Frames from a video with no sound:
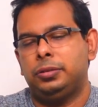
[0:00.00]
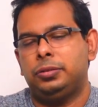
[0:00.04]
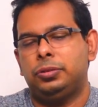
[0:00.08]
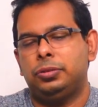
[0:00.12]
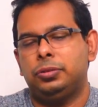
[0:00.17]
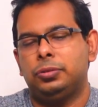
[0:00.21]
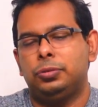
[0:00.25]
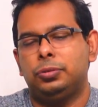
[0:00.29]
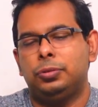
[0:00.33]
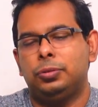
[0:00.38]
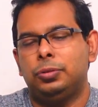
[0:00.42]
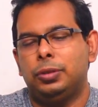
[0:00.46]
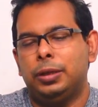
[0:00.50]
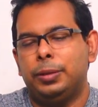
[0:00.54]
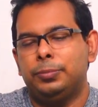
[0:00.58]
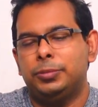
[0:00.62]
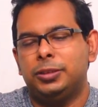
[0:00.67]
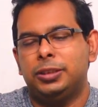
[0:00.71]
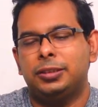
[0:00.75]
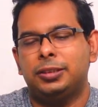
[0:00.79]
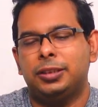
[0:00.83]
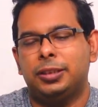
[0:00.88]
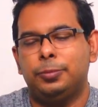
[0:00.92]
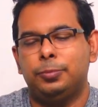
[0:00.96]
So I'm
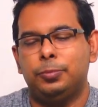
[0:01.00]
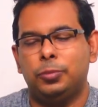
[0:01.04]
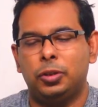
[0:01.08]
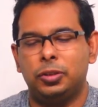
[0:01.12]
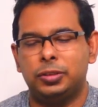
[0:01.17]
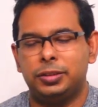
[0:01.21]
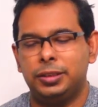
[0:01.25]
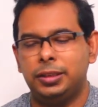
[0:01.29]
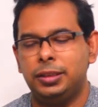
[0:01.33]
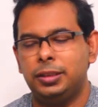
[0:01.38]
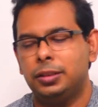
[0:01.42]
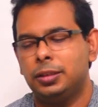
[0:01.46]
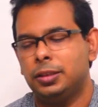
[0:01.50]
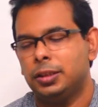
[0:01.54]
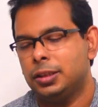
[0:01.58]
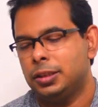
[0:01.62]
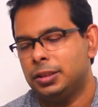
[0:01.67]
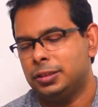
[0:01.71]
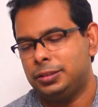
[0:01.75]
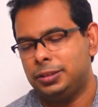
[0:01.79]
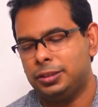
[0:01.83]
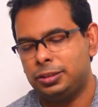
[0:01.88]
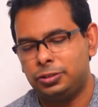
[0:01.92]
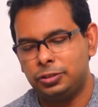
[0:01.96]
just unboxing.
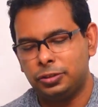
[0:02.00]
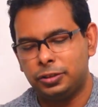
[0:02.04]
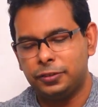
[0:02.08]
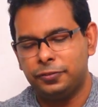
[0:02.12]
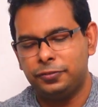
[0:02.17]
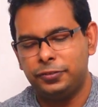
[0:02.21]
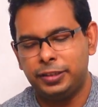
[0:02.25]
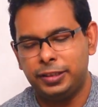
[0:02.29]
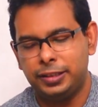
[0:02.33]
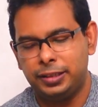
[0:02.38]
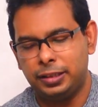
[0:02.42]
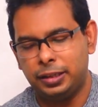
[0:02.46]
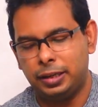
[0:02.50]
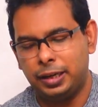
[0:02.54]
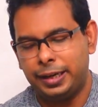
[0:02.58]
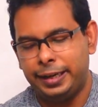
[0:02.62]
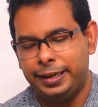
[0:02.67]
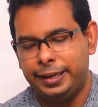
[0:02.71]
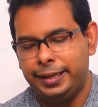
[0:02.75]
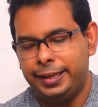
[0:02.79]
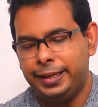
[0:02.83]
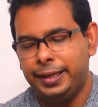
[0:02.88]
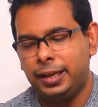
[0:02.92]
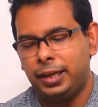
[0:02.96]
Just to give you an
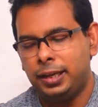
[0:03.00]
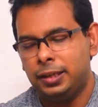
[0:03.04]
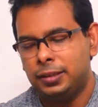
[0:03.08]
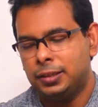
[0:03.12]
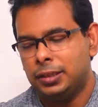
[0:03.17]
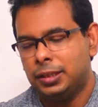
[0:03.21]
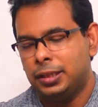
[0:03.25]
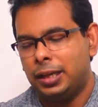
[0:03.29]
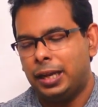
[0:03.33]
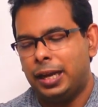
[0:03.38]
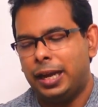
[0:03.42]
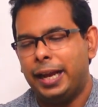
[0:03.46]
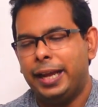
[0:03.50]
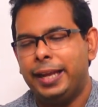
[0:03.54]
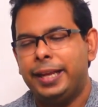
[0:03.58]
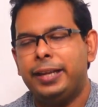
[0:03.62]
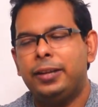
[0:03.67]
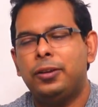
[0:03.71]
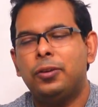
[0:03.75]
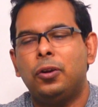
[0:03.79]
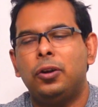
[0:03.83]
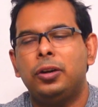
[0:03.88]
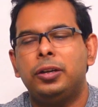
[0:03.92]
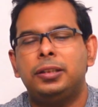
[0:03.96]
idea, I
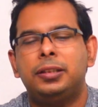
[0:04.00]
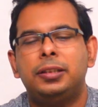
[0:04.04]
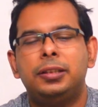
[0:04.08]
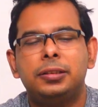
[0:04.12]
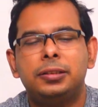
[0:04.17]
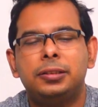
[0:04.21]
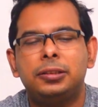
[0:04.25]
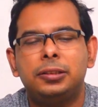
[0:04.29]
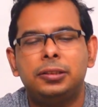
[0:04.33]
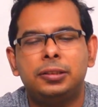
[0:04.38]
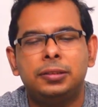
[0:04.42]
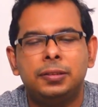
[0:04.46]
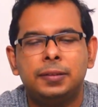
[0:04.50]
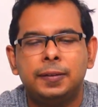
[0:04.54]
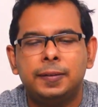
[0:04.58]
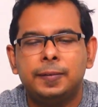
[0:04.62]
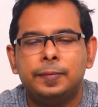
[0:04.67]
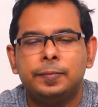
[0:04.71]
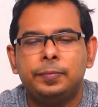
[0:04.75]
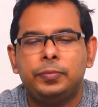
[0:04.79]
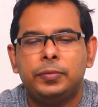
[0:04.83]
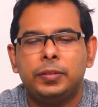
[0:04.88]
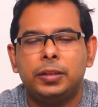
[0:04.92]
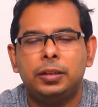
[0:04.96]
got this
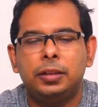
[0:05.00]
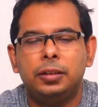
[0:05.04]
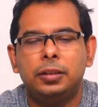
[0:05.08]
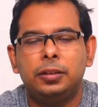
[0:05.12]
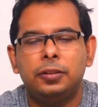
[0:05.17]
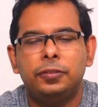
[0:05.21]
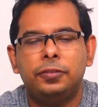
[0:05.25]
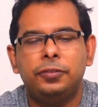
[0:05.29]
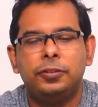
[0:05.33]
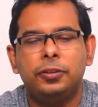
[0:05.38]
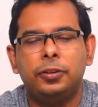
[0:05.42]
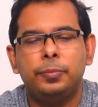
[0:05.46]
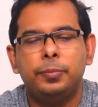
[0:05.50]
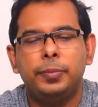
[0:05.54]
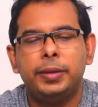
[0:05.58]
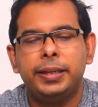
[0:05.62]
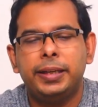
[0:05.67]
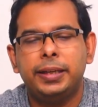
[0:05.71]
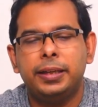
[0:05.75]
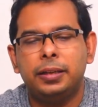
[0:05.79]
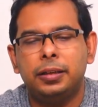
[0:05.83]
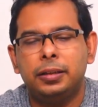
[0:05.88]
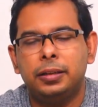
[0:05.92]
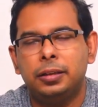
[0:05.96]
from
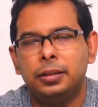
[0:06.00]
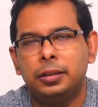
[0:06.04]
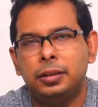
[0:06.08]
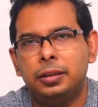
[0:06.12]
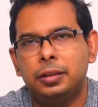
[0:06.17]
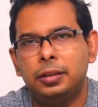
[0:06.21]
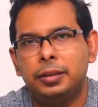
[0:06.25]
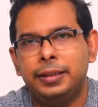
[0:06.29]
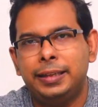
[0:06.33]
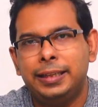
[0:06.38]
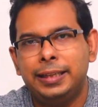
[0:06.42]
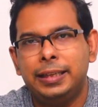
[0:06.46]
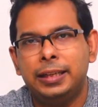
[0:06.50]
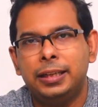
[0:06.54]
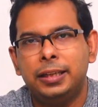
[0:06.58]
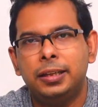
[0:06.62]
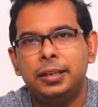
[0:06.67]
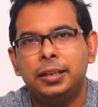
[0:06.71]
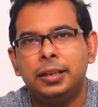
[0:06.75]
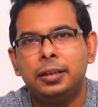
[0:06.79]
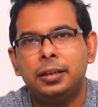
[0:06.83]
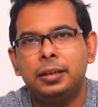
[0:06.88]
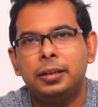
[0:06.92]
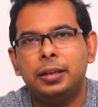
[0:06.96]
a
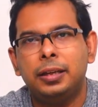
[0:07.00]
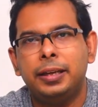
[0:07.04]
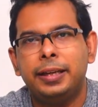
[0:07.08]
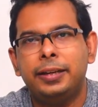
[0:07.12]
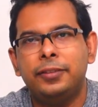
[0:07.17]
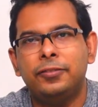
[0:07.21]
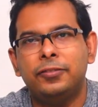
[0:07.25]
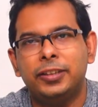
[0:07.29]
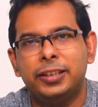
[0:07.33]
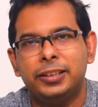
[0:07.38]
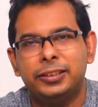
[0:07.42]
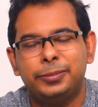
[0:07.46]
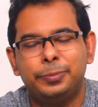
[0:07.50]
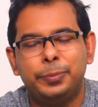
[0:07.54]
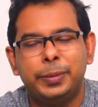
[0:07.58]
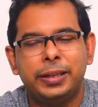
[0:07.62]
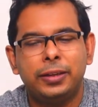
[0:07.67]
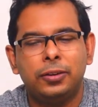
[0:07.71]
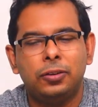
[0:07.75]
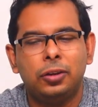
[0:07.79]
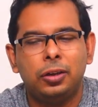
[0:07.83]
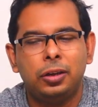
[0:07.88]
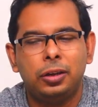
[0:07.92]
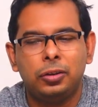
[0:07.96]
dealer in West
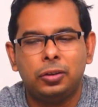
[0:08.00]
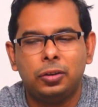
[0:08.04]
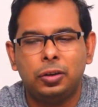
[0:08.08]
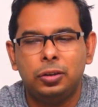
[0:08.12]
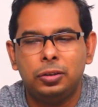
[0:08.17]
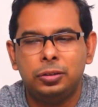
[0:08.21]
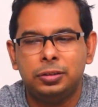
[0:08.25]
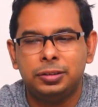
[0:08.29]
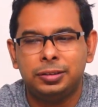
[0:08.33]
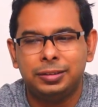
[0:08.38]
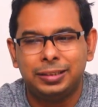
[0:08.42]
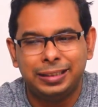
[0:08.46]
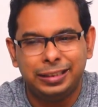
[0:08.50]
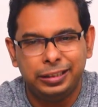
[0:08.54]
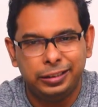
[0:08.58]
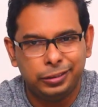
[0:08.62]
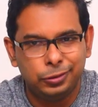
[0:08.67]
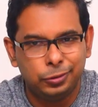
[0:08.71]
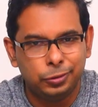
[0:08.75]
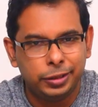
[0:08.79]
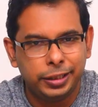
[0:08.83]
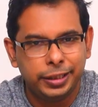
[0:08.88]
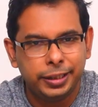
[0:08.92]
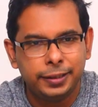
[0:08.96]
Bengal called
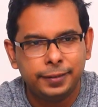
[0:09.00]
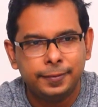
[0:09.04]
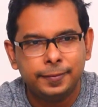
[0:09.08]
Siliguri.